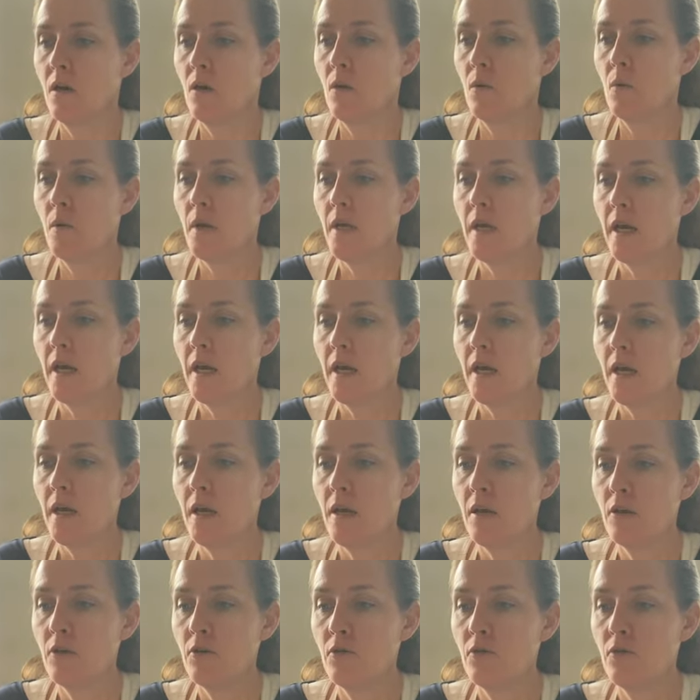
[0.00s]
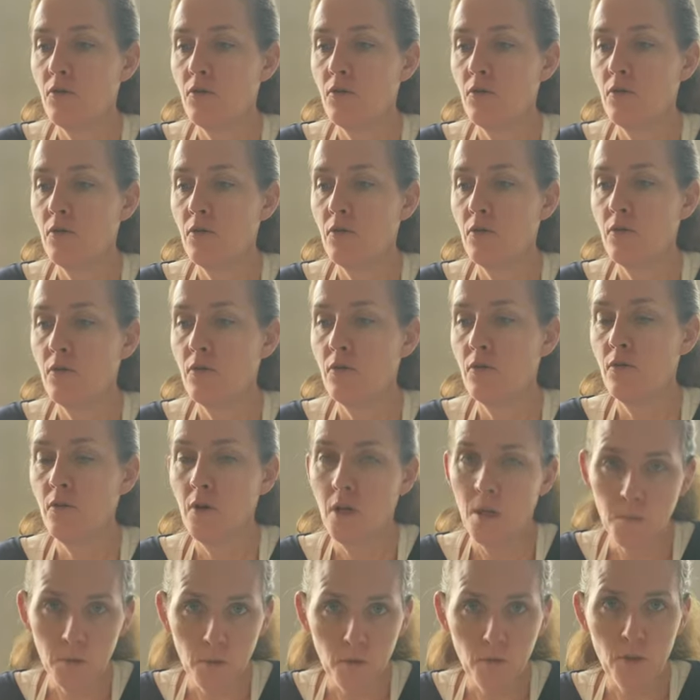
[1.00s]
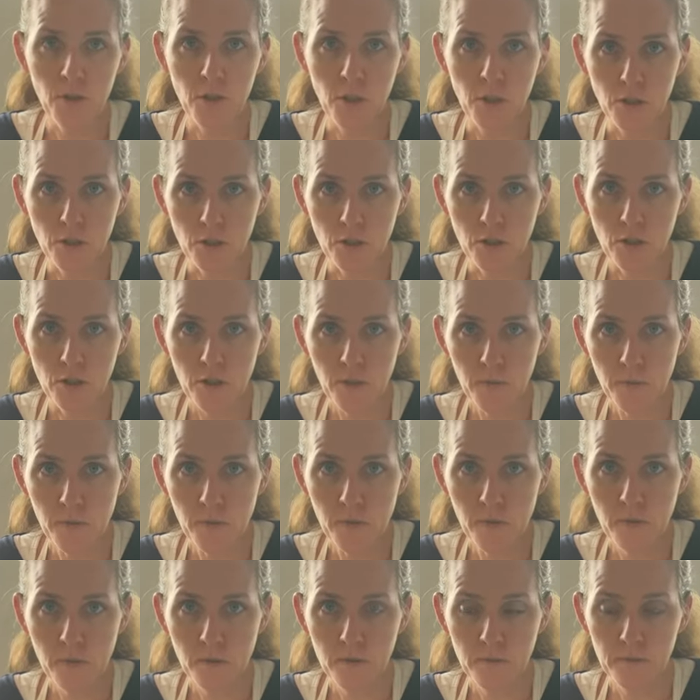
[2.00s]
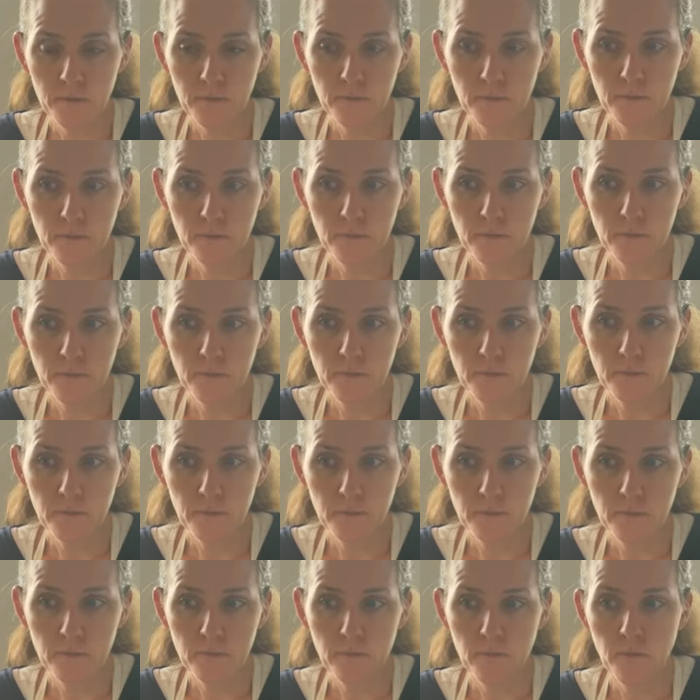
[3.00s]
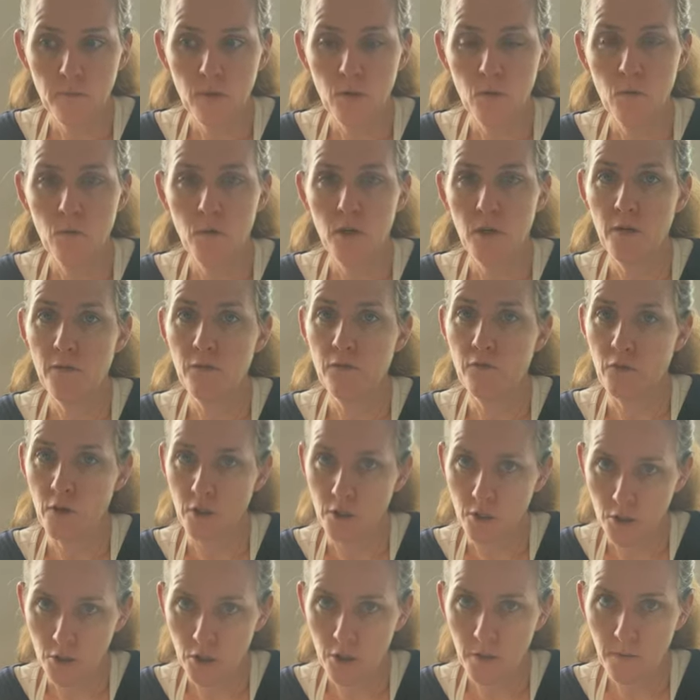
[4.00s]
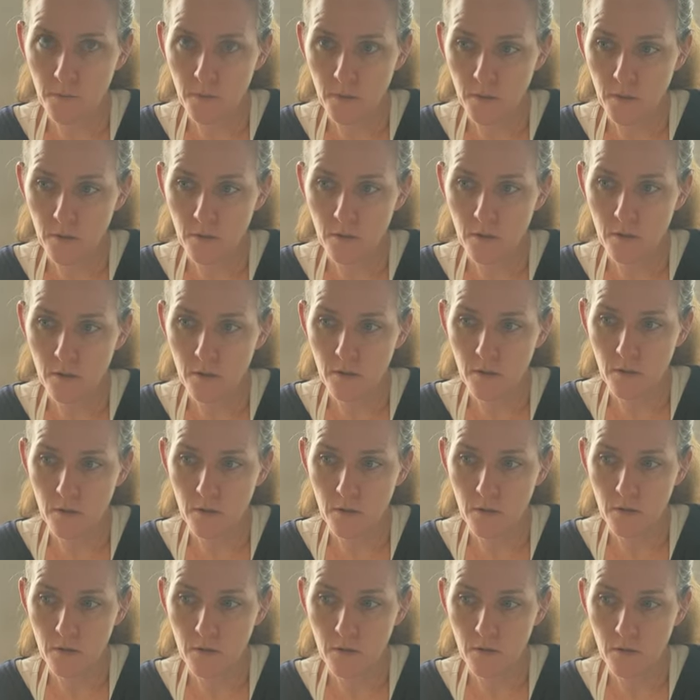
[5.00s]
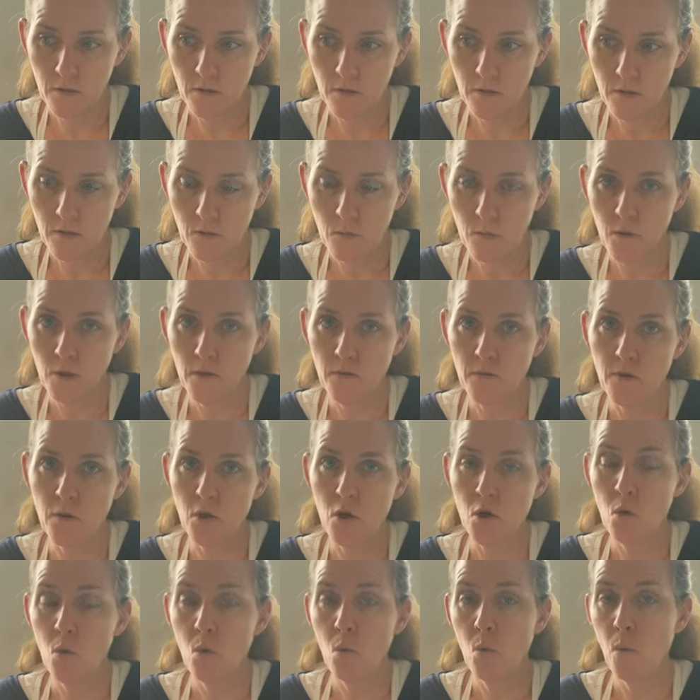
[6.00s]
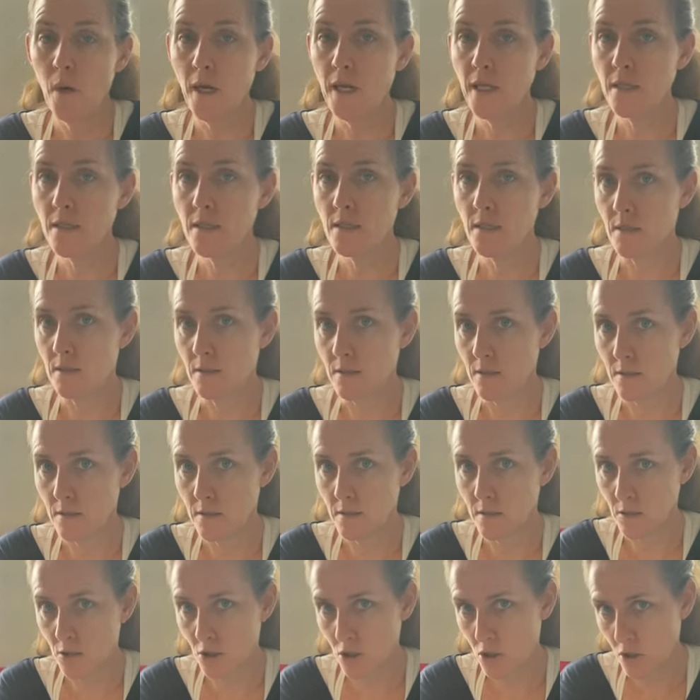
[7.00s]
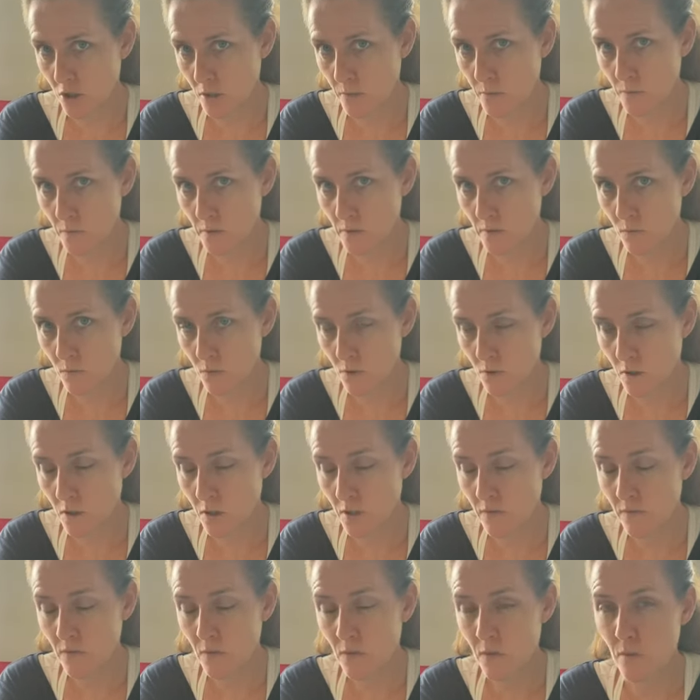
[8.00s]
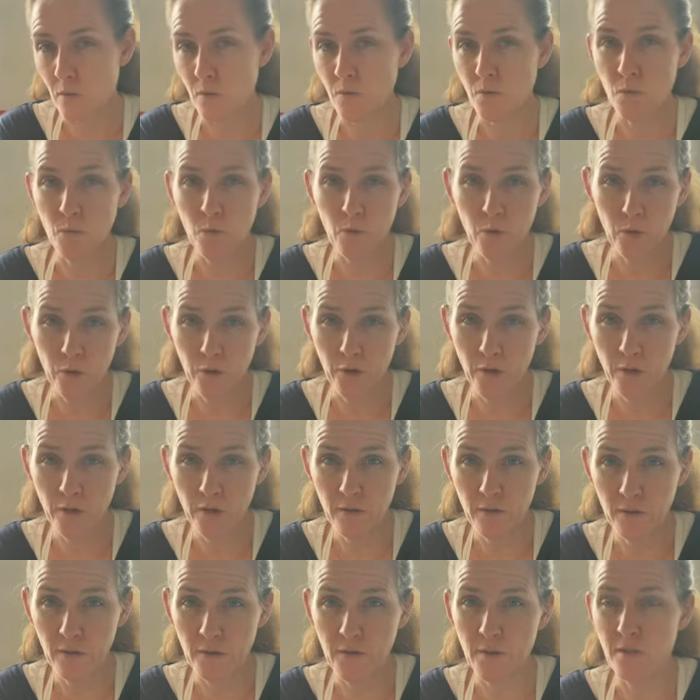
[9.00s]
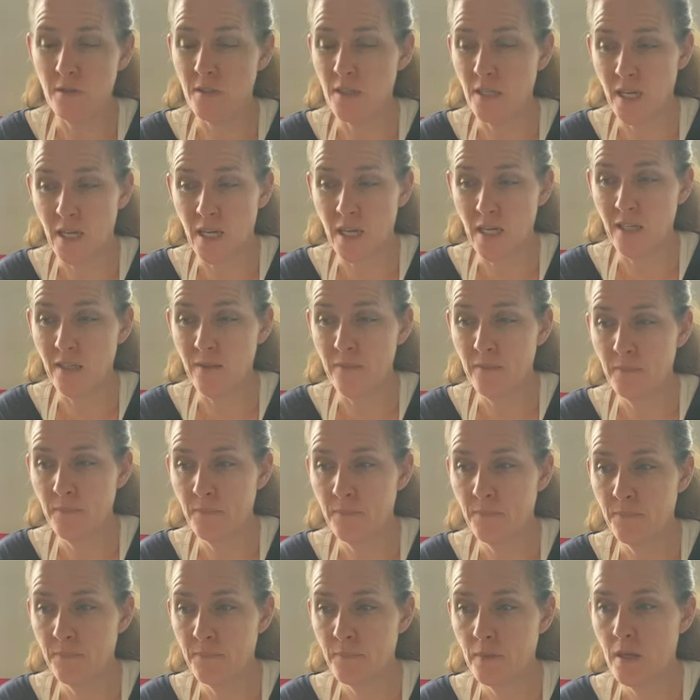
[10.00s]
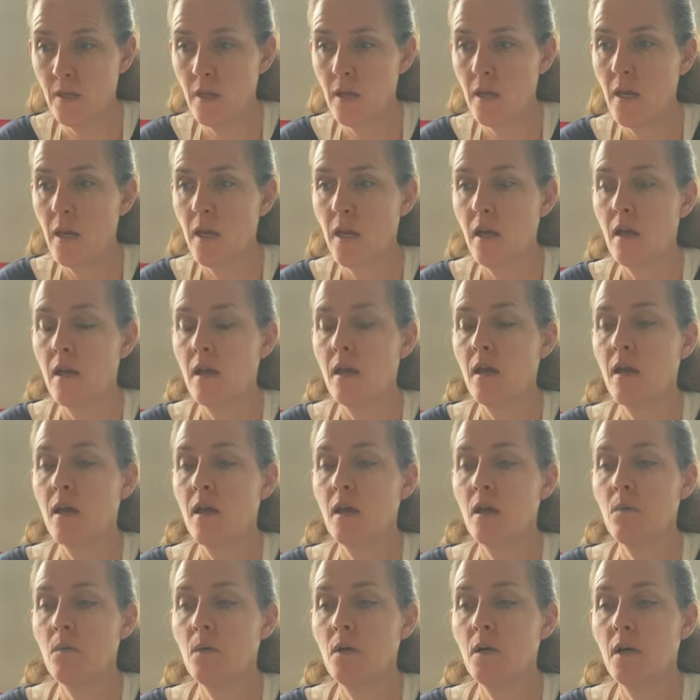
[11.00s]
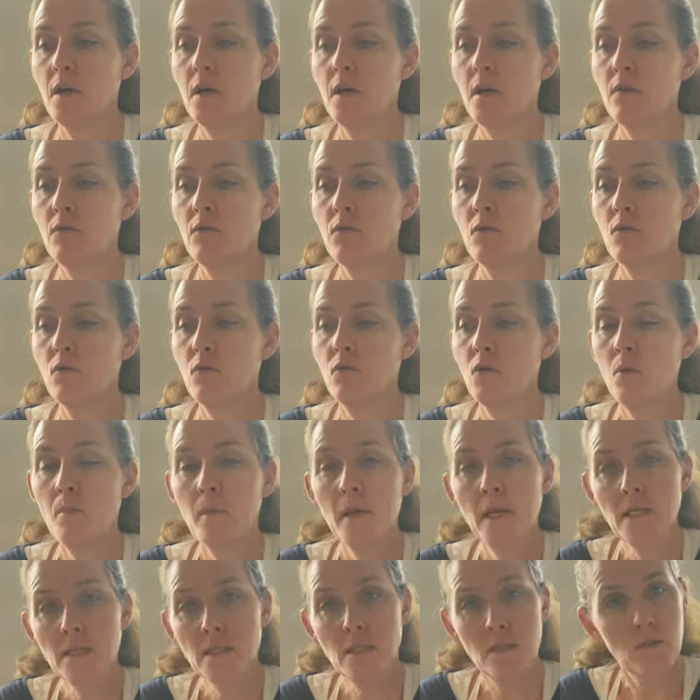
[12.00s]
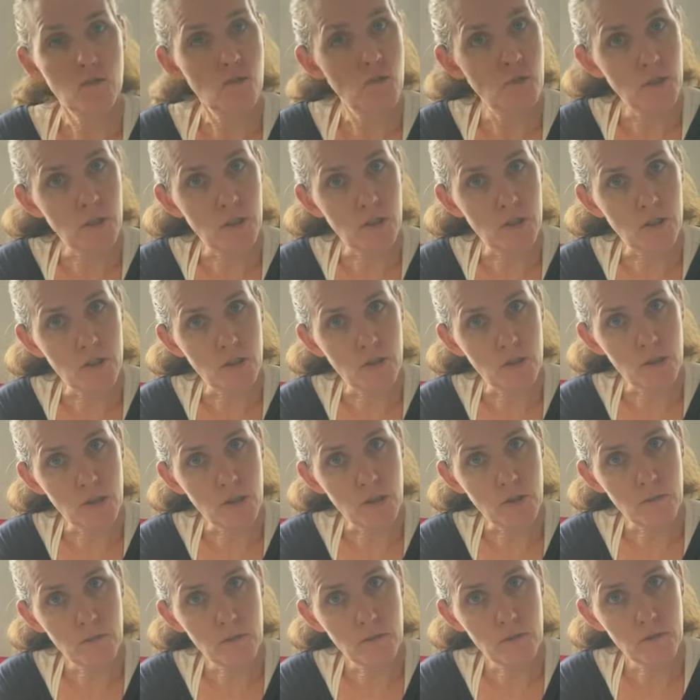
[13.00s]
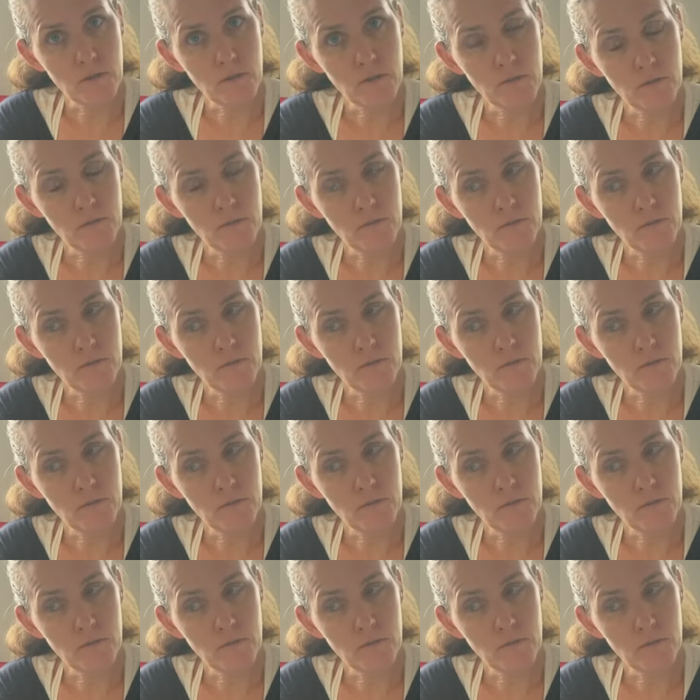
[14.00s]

We have family relationships. We have friendships. We have acquaintanceships, which I didn't even know that was a word until today. And we have romantic relationships.